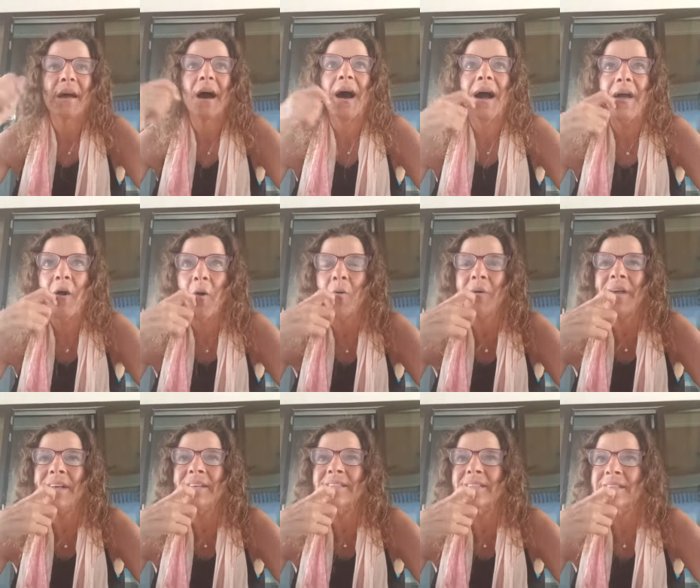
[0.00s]
I
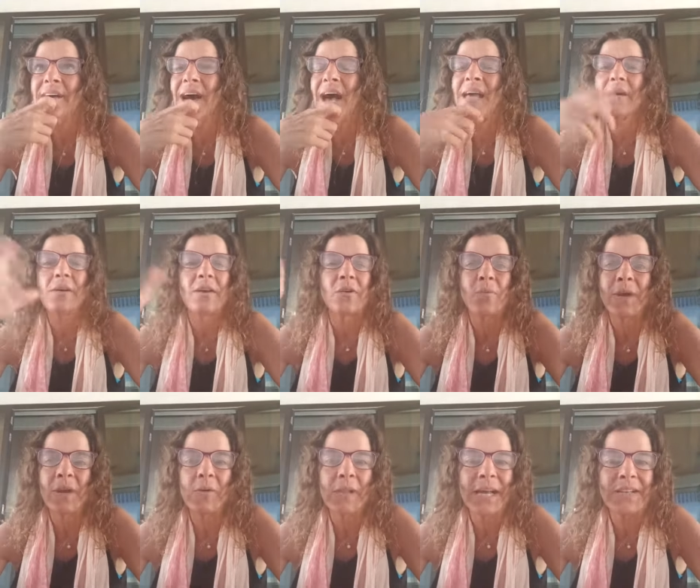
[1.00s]
always, I you know, we
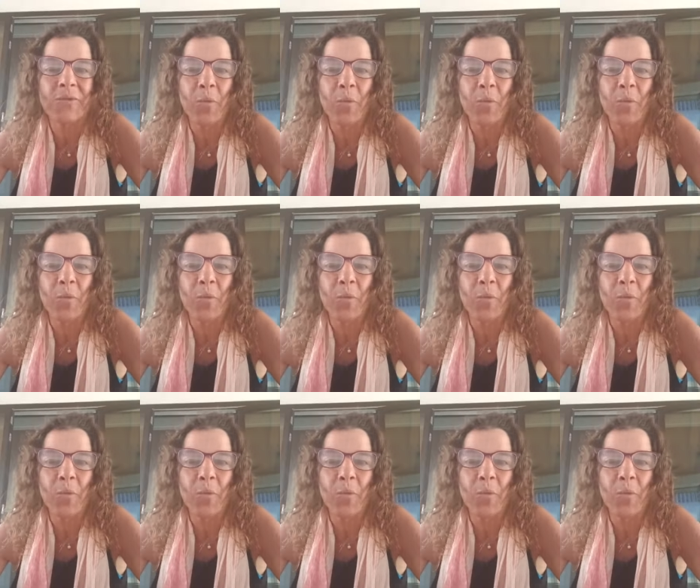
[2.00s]
don't like to